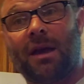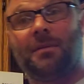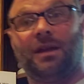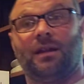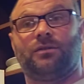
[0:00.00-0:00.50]

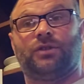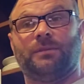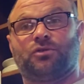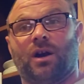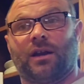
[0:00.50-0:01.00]
baby and
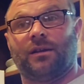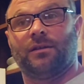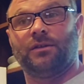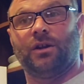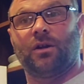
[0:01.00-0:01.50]
keep trucking.
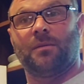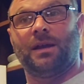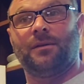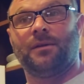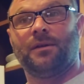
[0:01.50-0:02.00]
You know what I
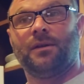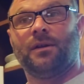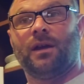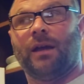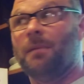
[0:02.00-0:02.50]
mean?
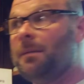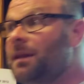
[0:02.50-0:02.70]
And maybe